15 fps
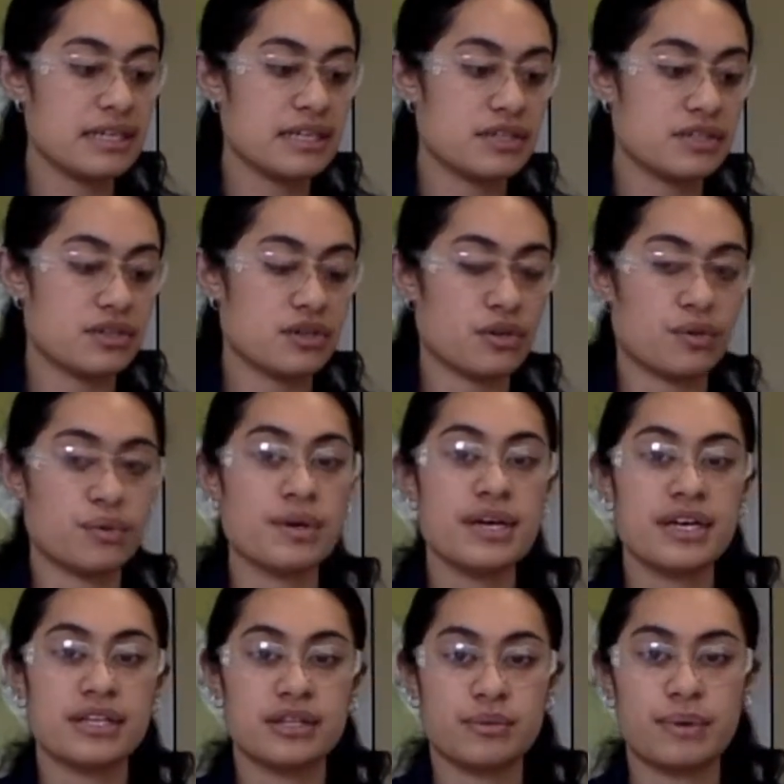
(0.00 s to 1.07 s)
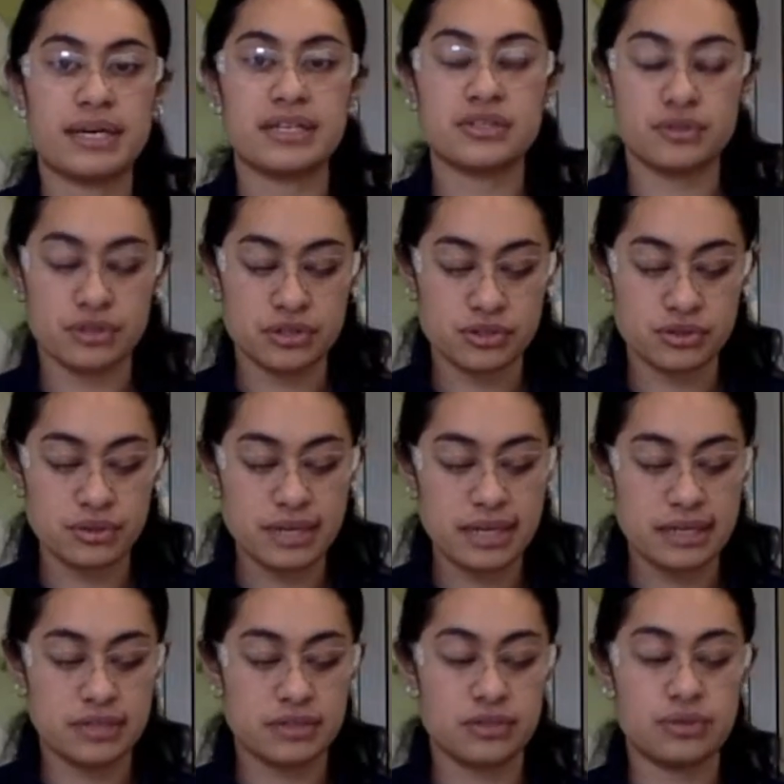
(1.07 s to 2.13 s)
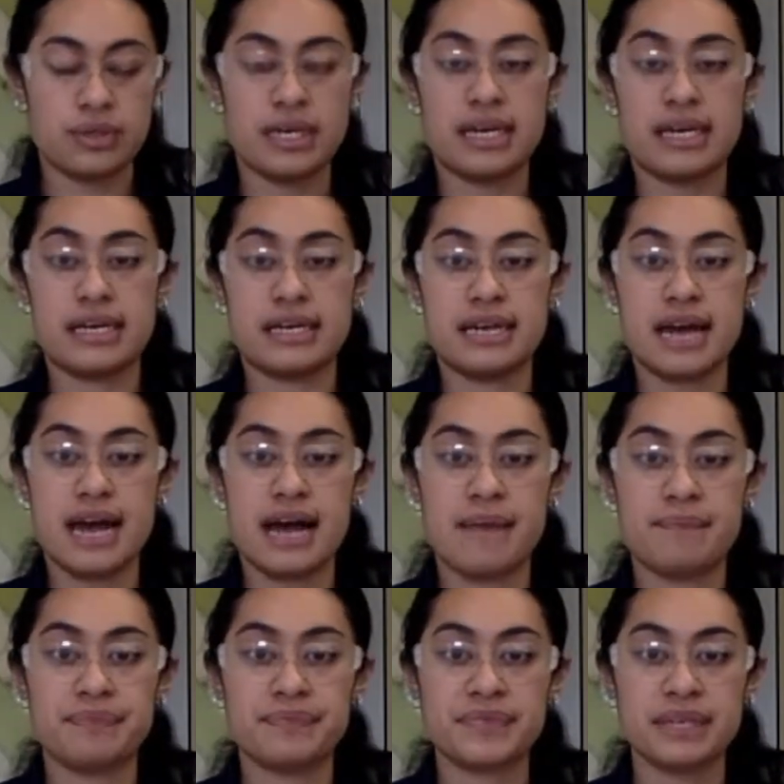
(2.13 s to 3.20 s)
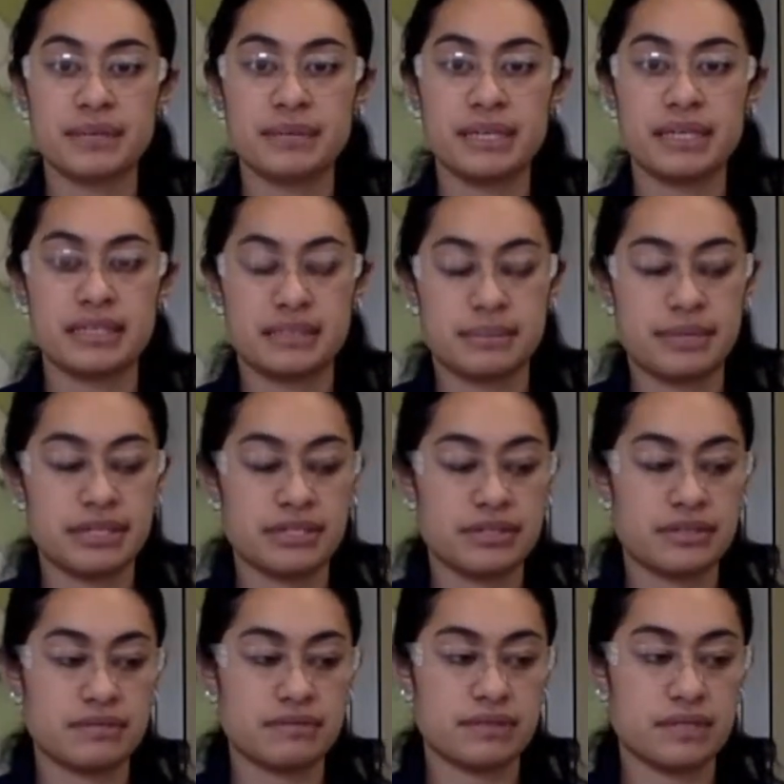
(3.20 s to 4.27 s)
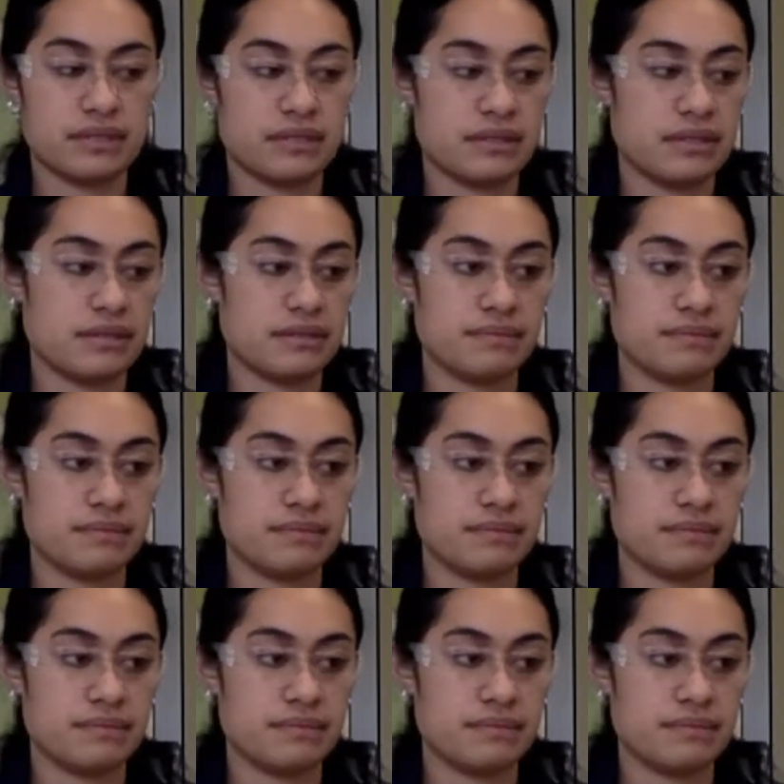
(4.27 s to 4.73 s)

So the ways you can do that is you can place the patient in a